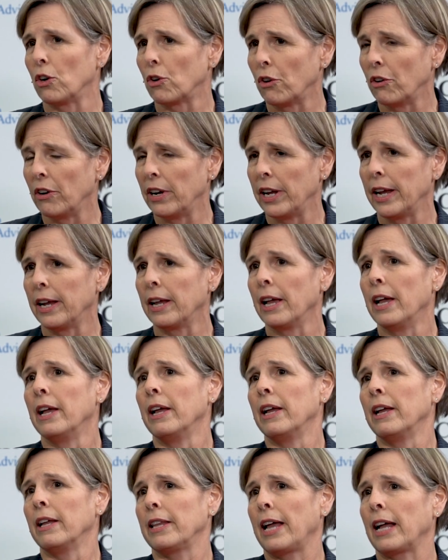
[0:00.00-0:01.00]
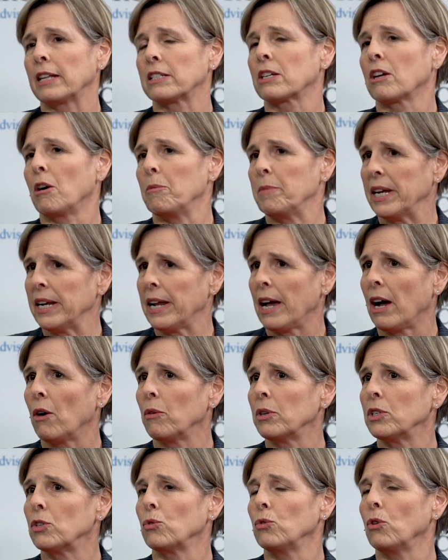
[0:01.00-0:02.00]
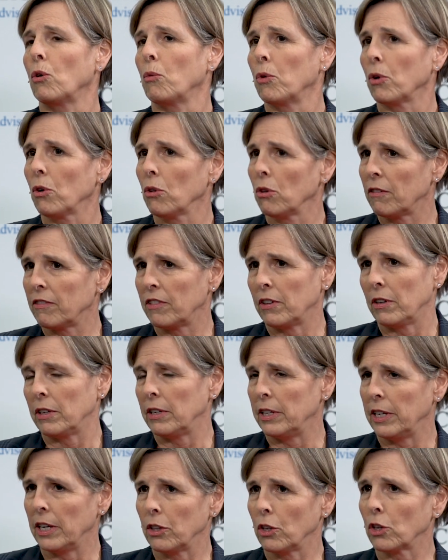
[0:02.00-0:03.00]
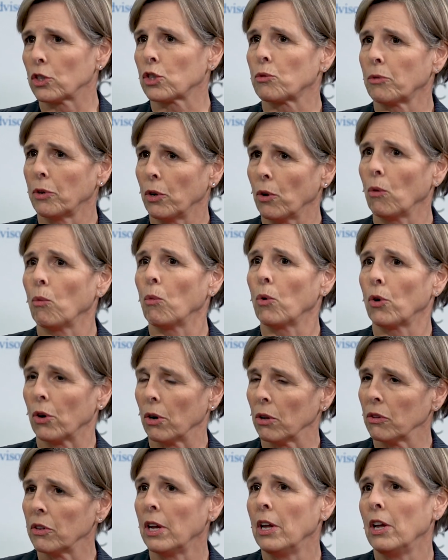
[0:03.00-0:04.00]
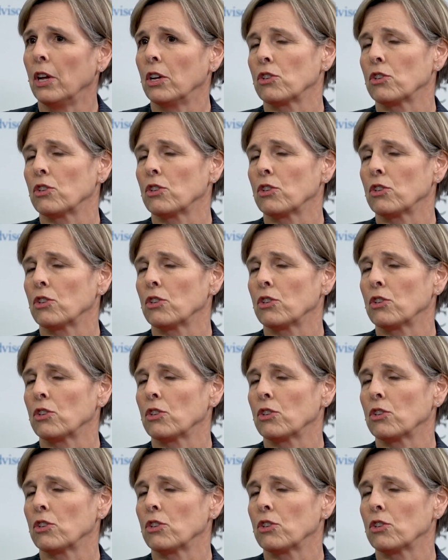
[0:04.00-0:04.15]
learning, that's coming now into the world of the industrial world.